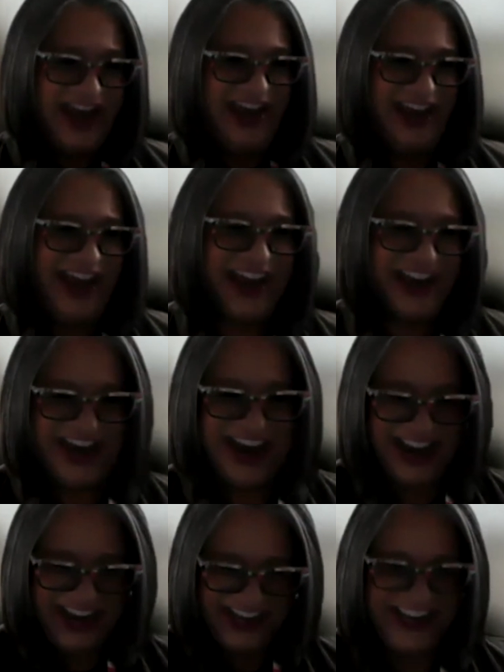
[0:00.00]

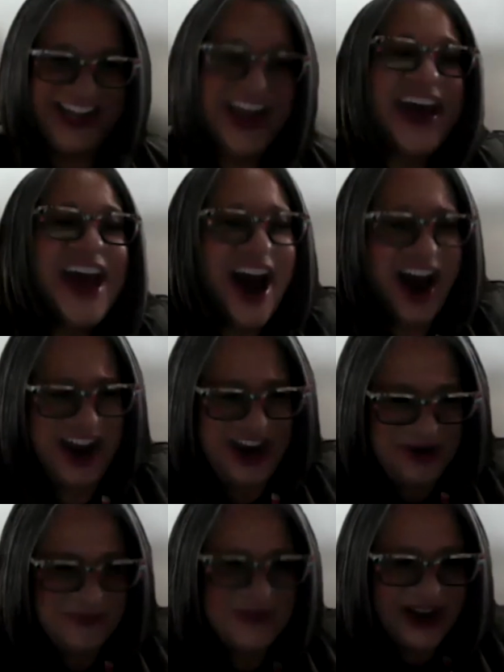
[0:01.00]
And
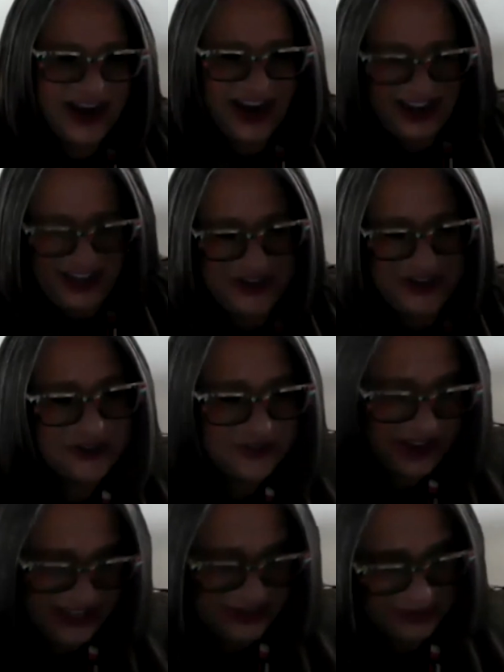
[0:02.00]
I
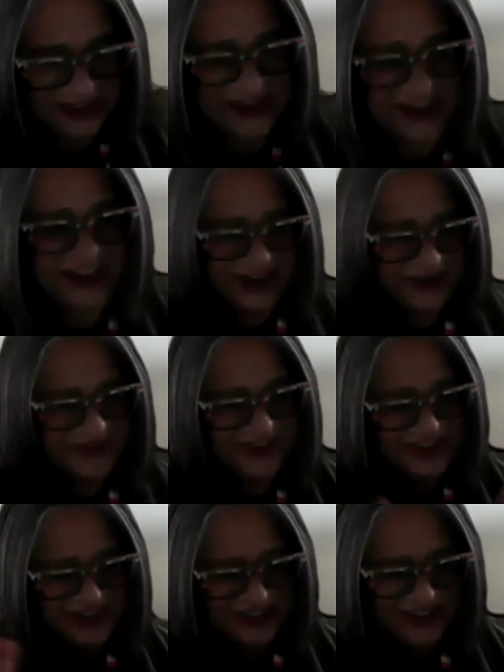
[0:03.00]
speak the
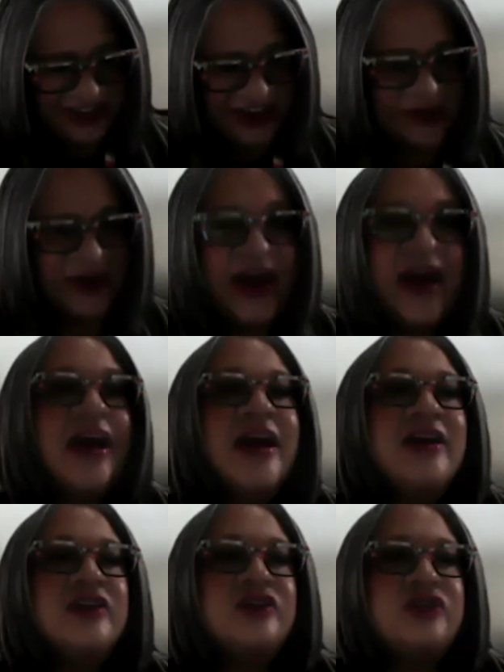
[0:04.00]
language.
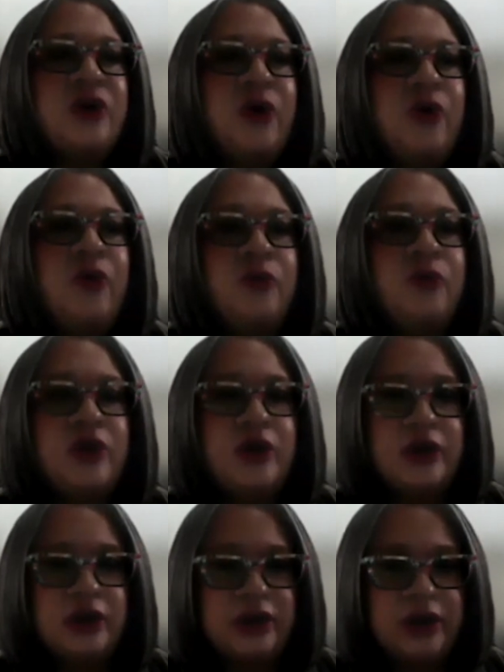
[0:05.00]
So
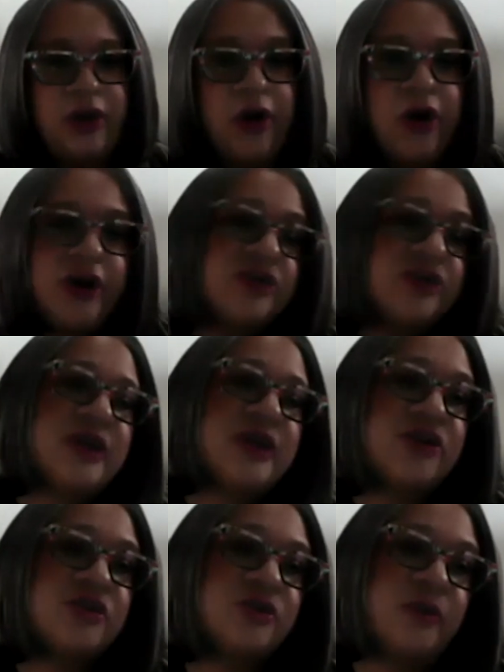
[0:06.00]
our
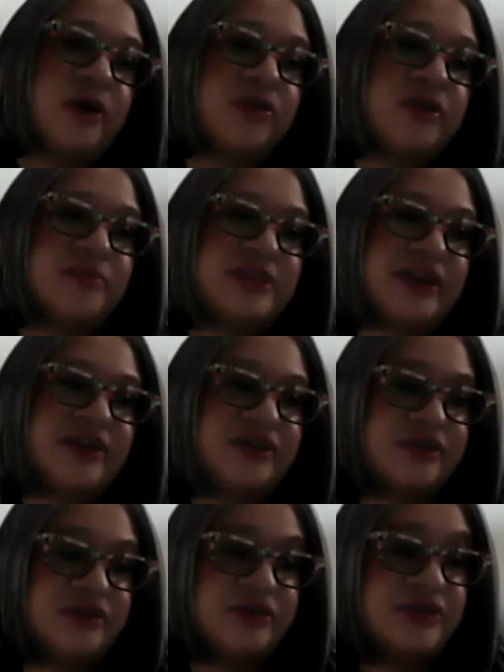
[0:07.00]
International Welcome
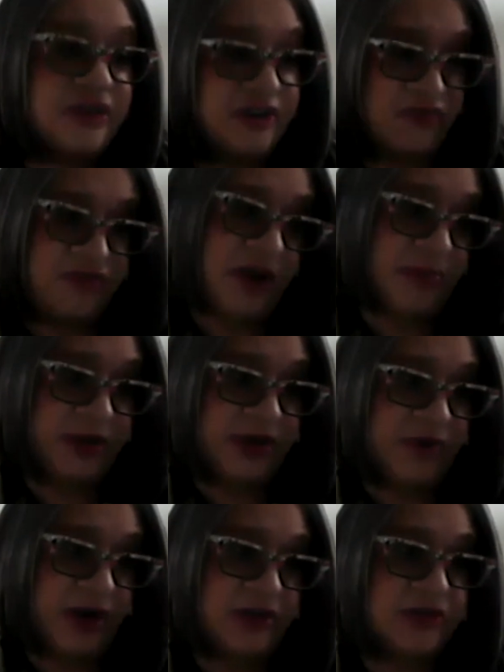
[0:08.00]
Center student and family
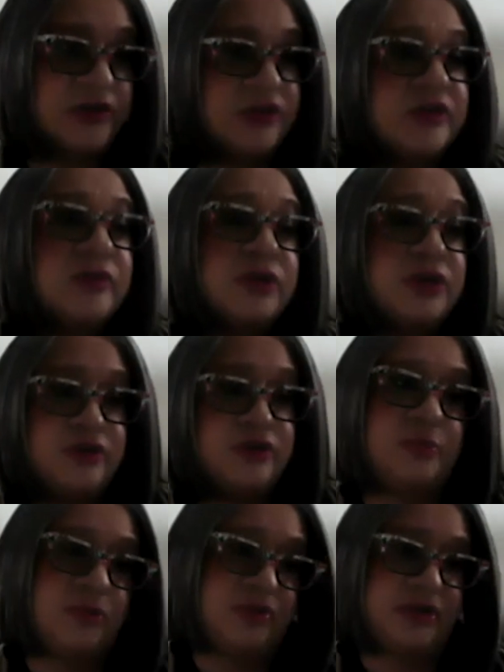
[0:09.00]
advisors would use
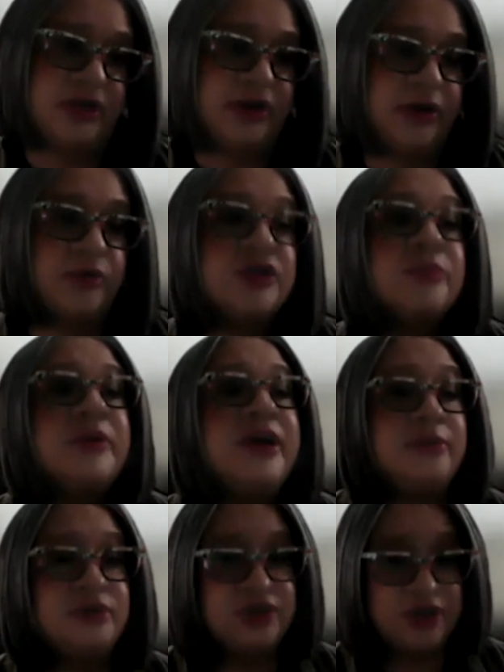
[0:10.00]
Boostlingo to be
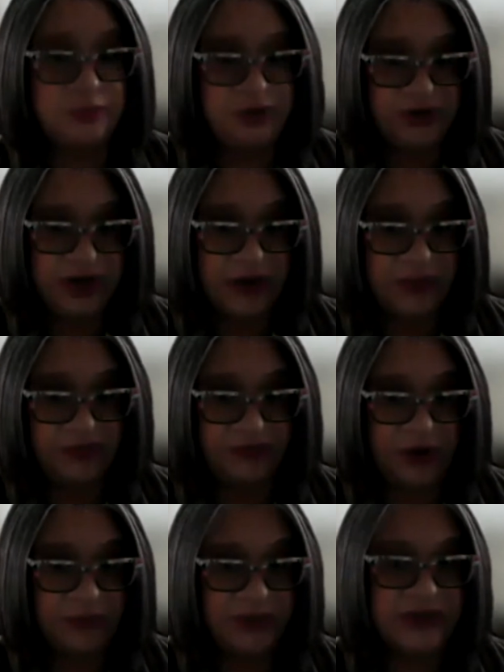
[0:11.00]
able to communicate with
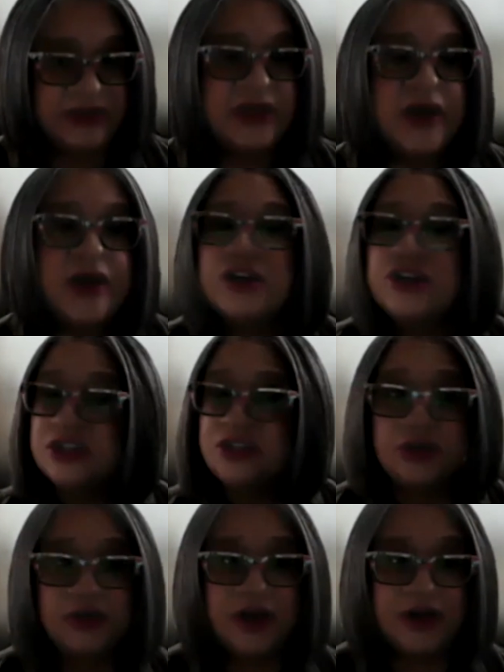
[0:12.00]
families, just
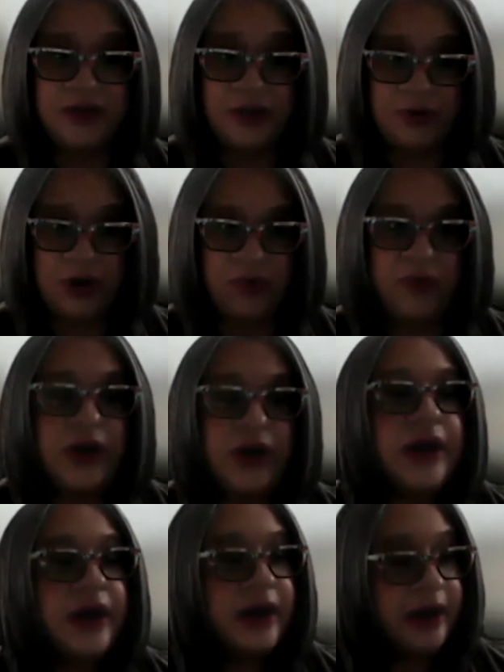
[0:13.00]
to let them know,
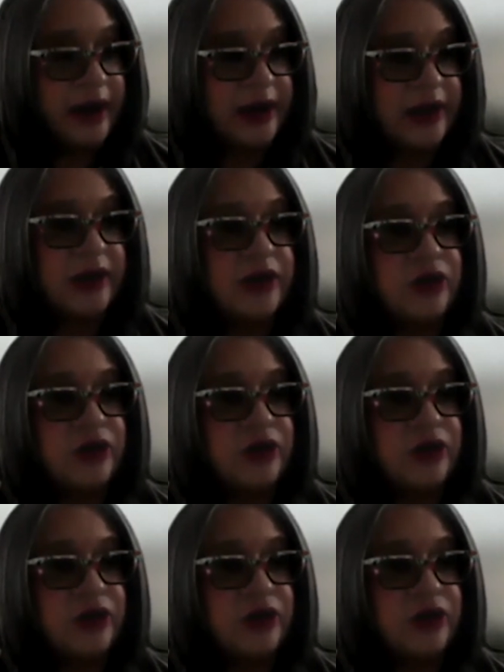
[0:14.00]
hey,